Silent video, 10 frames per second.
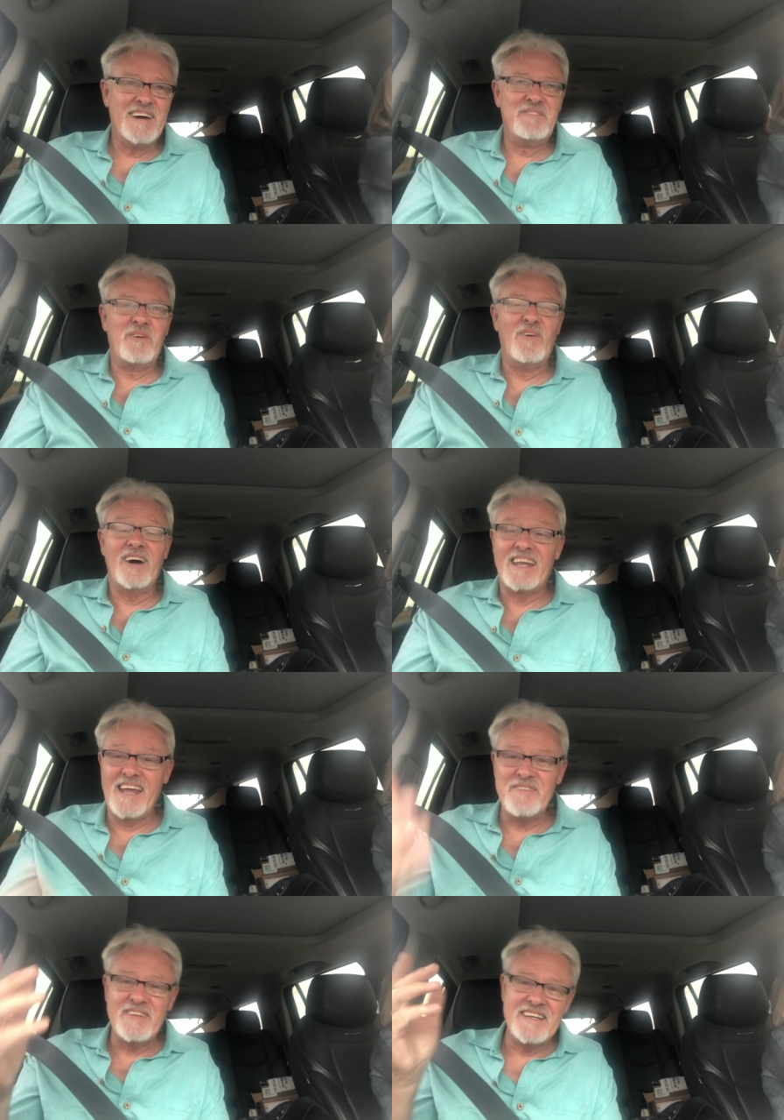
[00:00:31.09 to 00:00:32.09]
number one
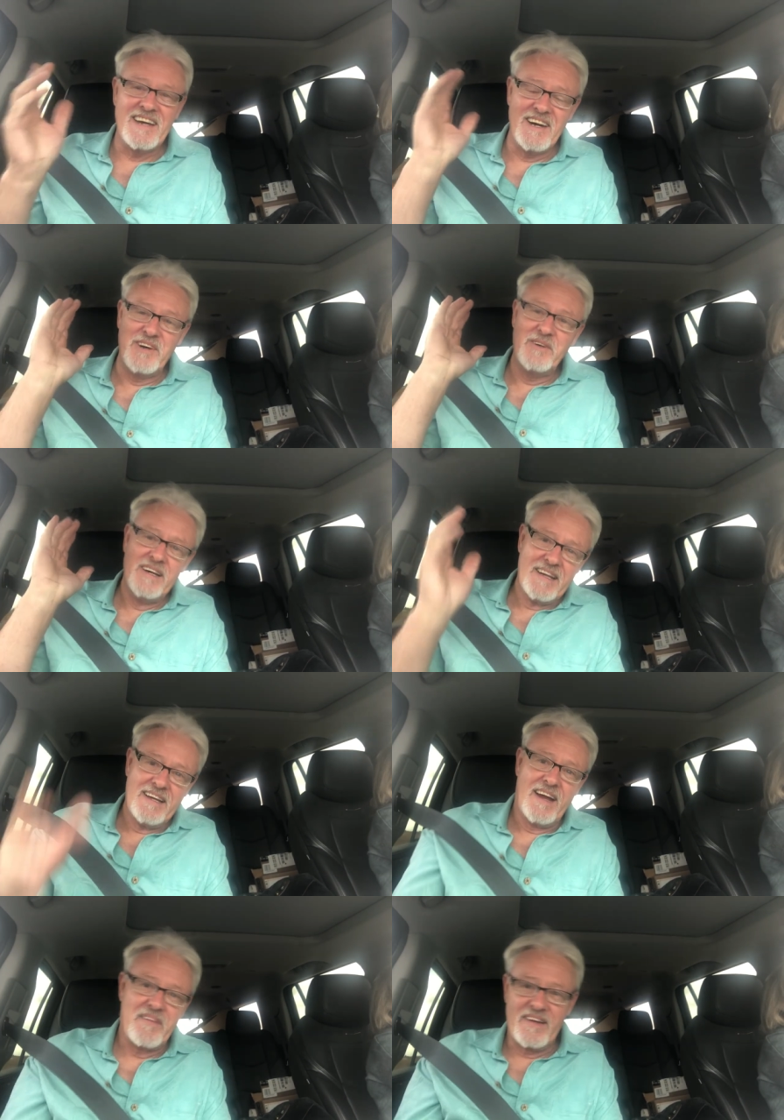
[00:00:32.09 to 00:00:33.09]
let me know
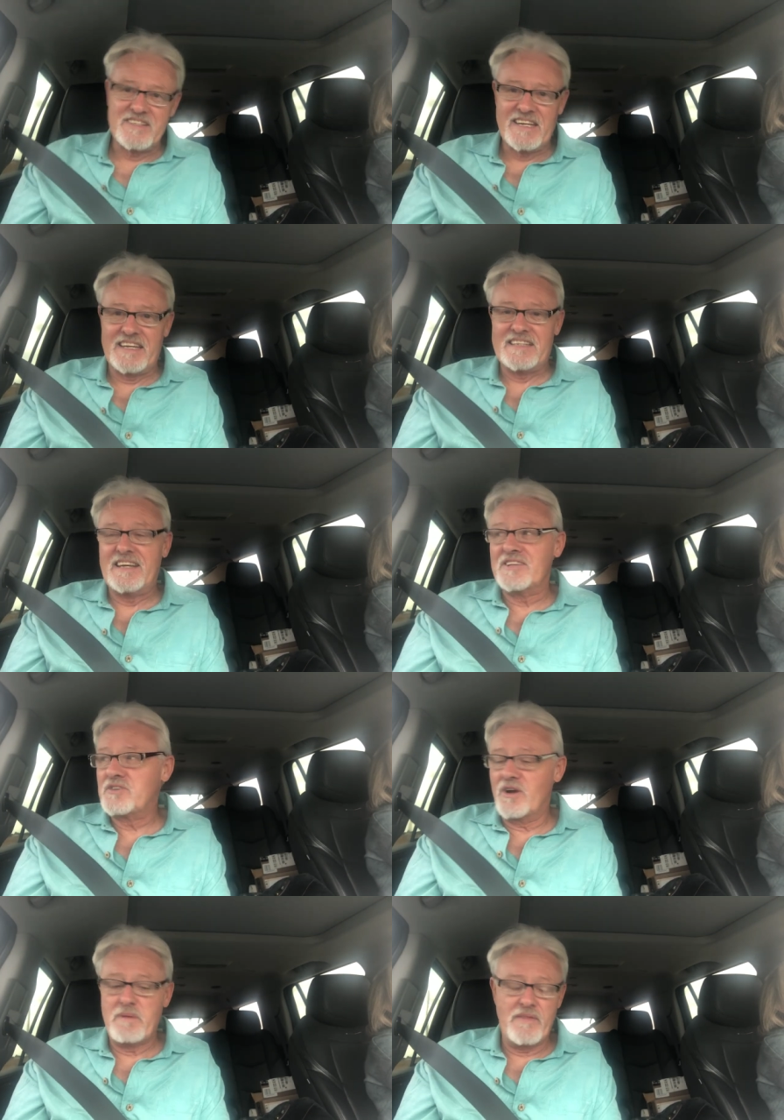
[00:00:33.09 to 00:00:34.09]
and then I'll take it down.
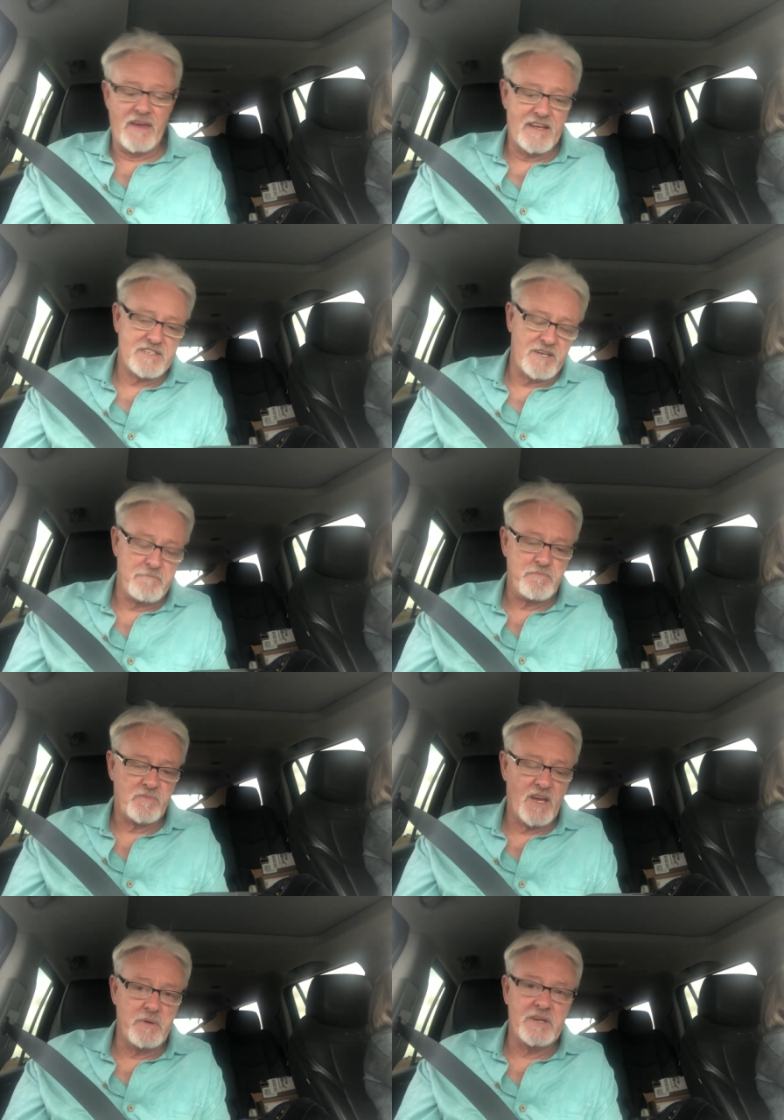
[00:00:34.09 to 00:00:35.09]
Sorry about that. So
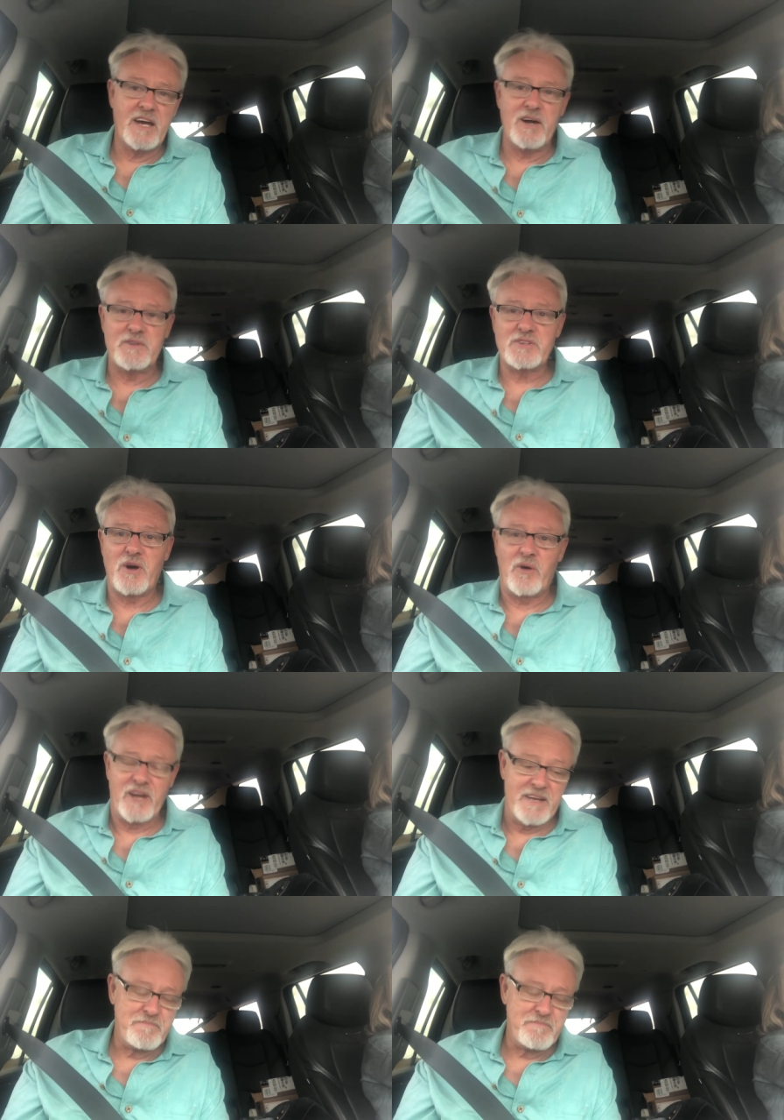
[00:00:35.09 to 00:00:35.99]
here we go. Sorry.